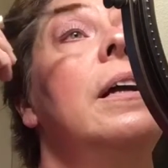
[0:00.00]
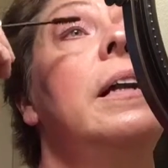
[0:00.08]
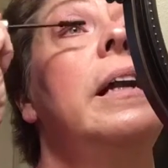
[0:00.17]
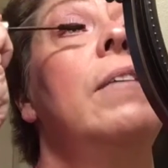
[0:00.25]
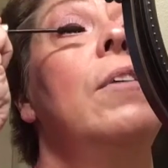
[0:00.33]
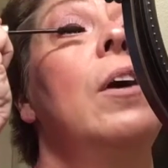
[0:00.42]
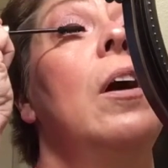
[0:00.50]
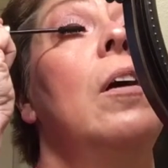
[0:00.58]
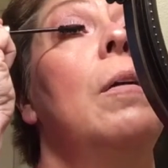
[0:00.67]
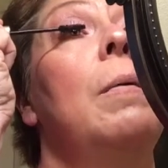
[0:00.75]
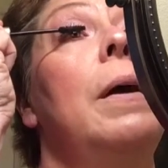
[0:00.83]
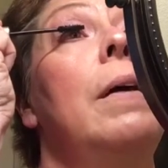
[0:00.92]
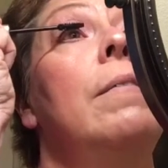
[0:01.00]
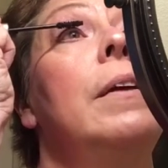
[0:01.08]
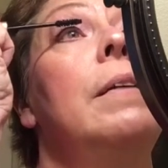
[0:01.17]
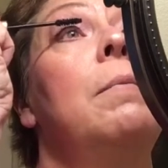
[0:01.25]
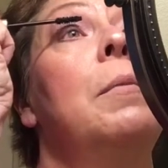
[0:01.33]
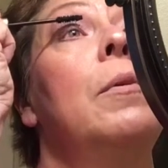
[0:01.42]
Never heard of
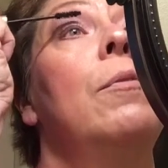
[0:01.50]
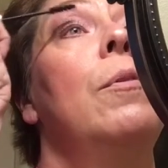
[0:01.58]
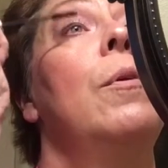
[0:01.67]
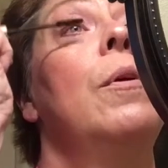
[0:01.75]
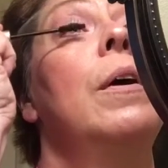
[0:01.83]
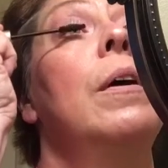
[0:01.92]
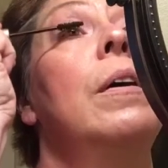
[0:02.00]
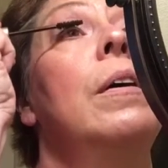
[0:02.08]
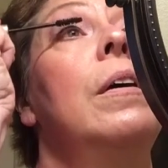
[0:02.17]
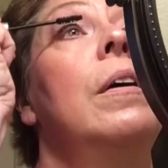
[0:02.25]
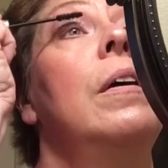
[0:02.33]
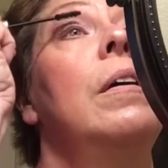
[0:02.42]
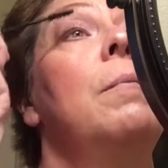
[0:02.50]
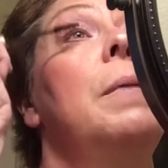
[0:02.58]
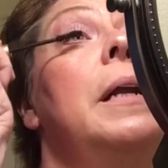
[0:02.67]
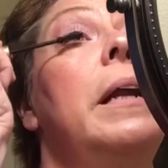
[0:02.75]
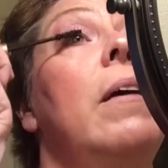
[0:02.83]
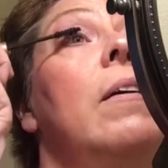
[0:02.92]
it before,
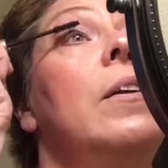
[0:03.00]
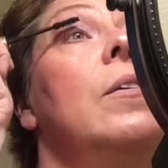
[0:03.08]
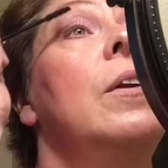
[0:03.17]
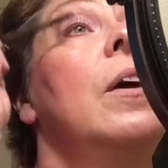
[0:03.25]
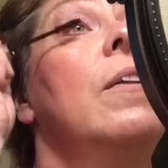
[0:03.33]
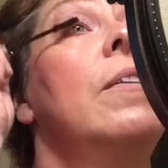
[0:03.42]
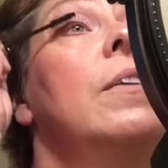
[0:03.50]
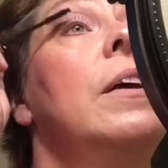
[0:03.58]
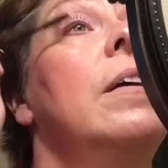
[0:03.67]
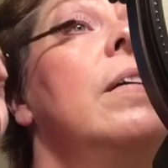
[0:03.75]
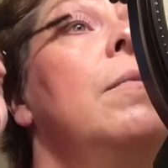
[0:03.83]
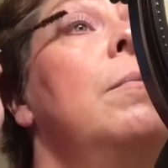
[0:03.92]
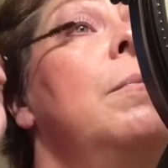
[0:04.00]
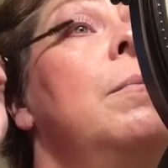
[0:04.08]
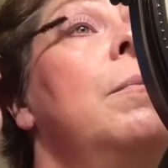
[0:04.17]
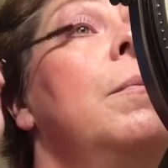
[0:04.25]
but now I do it all the time.